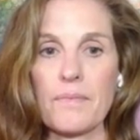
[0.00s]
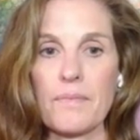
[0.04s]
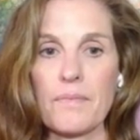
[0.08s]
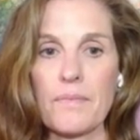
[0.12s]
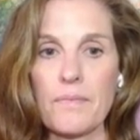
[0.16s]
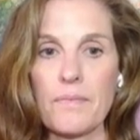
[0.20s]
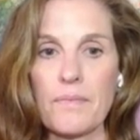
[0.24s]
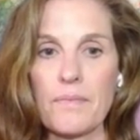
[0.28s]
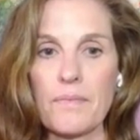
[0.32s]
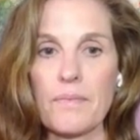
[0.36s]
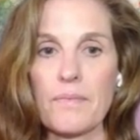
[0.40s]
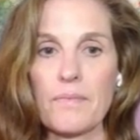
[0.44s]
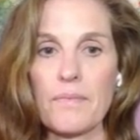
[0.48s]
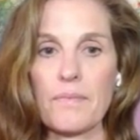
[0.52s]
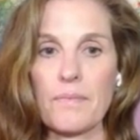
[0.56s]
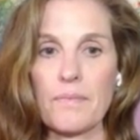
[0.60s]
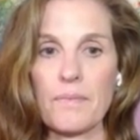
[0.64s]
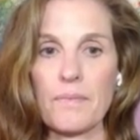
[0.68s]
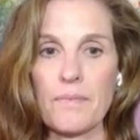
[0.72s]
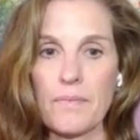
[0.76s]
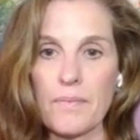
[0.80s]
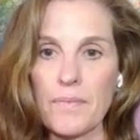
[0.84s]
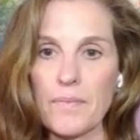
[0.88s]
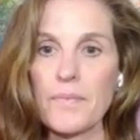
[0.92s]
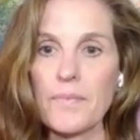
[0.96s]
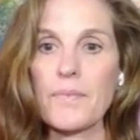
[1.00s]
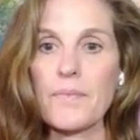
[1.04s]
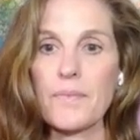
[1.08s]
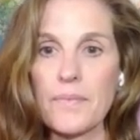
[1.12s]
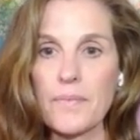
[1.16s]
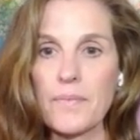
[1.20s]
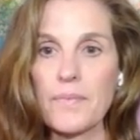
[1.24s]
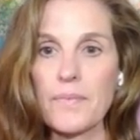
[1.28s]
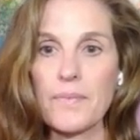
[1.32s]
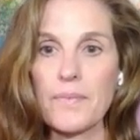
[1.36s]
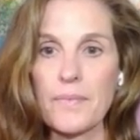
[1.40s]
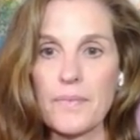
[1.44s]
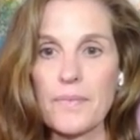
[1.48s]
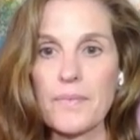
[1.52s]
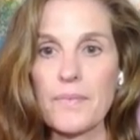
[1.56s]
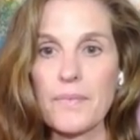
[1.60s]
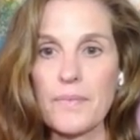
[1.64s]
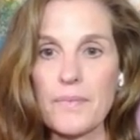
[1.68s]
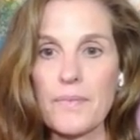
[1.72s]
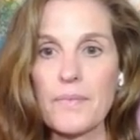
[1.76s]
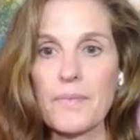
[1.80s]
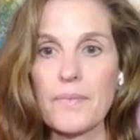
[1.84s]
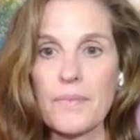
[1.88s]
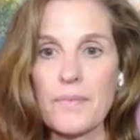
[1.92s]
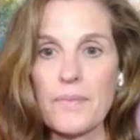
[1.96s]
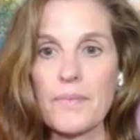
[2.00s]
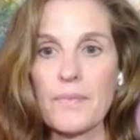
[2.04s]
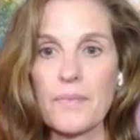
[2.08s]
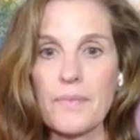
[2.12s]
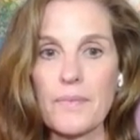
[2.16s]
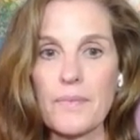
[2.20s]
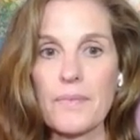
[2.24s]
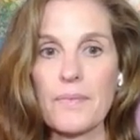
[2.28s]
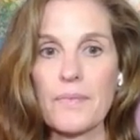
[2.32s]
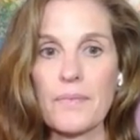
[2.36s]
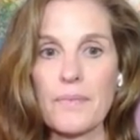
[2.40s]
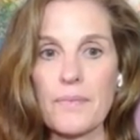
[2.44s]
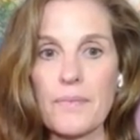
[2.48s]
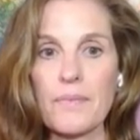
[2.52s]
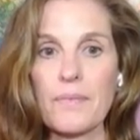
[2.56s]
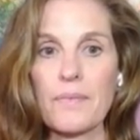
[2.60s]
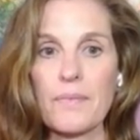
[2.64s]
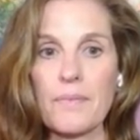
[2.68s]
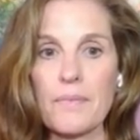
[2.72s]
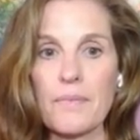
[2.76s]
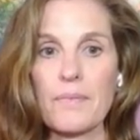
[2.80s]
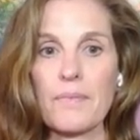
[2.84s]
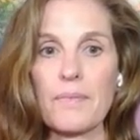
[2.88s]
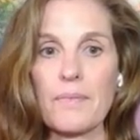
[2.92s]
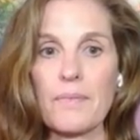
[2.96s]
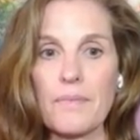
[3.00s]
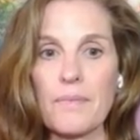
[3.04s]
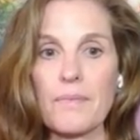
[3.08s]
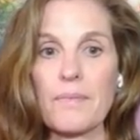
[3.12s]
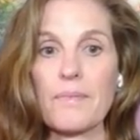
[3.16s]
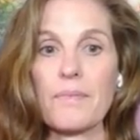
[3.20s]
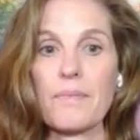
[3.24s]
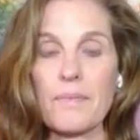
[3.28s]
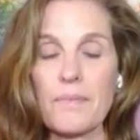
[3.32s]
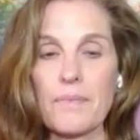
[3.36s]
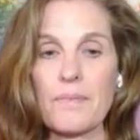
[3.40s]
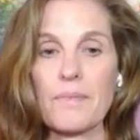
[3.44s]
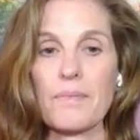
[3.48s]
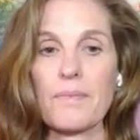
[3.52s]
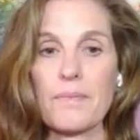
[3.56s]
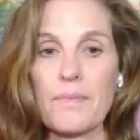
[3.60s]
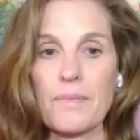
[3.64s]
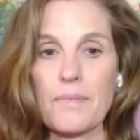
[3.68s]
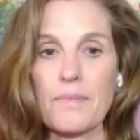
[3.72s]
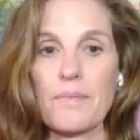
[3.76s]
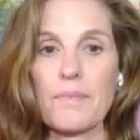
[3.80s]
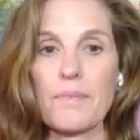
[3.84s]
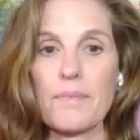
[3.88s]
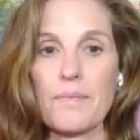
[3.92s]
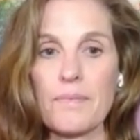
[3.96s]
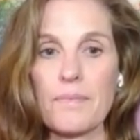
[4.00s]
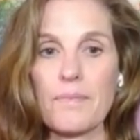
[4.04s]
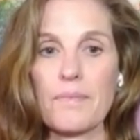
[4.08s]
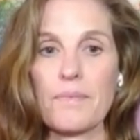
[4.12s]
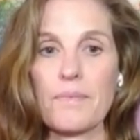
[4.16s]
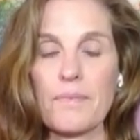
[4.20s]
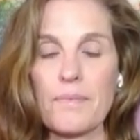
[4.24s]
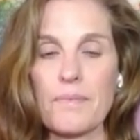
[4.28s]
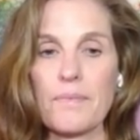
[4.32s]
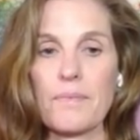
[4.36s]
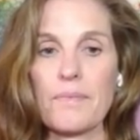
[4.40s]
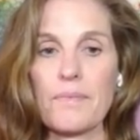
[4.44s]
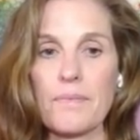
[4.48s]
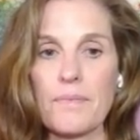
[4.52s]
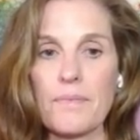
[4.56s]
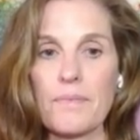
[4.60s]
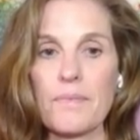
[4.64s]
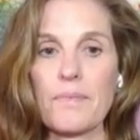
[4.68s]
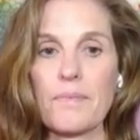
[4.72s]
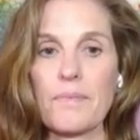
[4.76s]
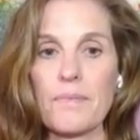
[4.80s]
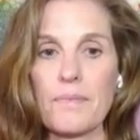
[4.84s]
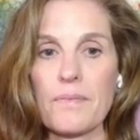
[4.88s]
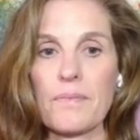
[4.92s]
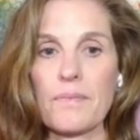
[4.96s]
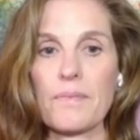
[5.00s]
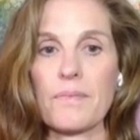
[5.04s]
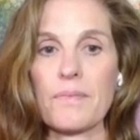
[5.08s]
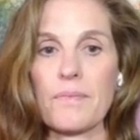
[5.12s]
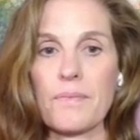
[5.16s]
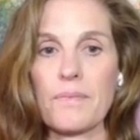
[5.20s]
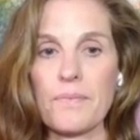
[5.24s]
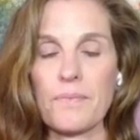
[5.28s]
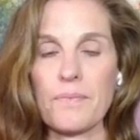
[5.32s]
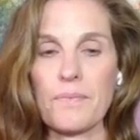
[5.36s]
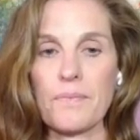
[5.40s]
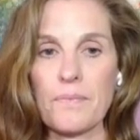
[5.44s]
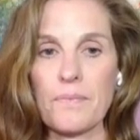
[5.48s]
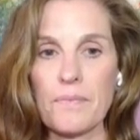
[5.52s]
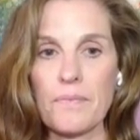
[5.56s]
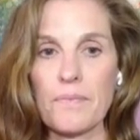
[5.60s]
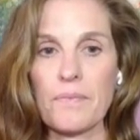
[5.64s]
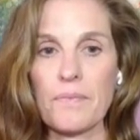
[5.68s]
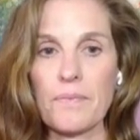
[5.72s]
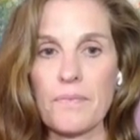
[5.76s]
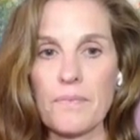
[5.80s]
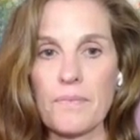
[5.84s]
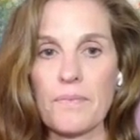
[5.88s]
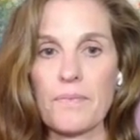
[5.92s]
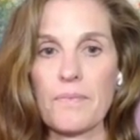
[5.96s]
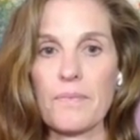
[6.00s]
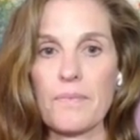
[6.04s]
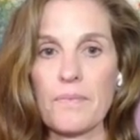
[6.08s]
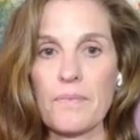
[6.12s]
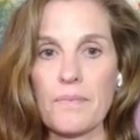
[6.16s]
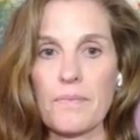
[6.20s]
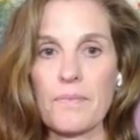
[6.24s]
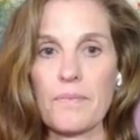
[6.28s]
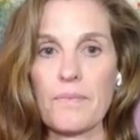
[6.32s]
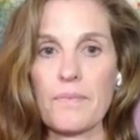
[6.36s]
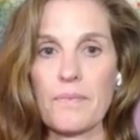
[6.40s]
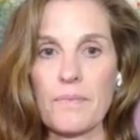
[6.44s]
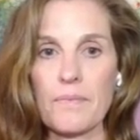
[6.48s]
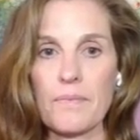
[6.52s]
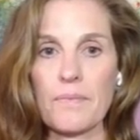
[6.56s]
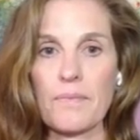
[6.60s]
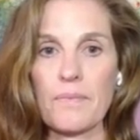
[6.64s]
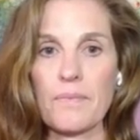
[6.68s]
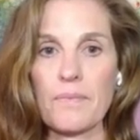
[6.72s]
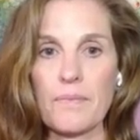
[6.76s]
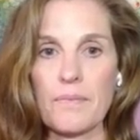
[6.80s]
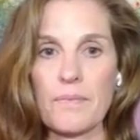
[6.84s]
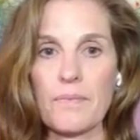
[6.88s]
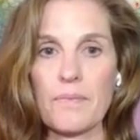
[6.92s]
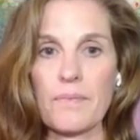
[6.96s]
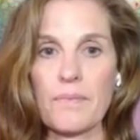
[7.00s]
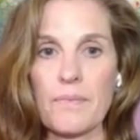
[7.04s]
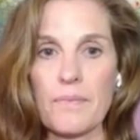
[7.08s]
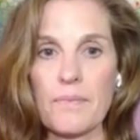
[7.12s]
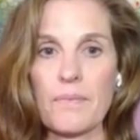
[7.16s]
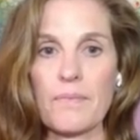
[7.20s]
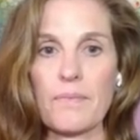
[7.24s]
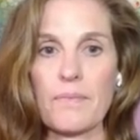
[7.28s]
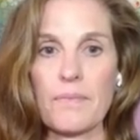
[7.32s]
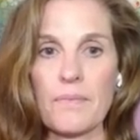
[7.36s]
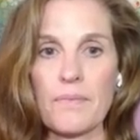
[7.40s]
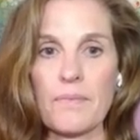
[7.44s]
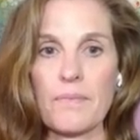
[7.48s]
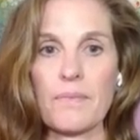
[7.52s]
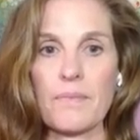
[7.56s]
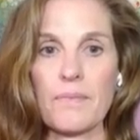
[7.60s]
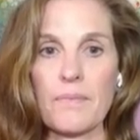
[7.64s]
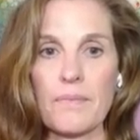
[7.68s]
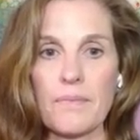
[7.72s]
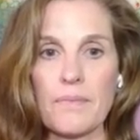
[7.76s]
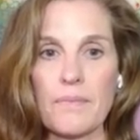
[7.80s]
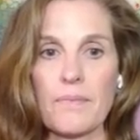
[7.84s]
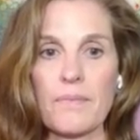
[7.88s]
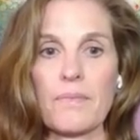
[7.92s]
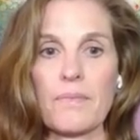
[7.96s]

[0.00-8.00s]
The person shown says nothing.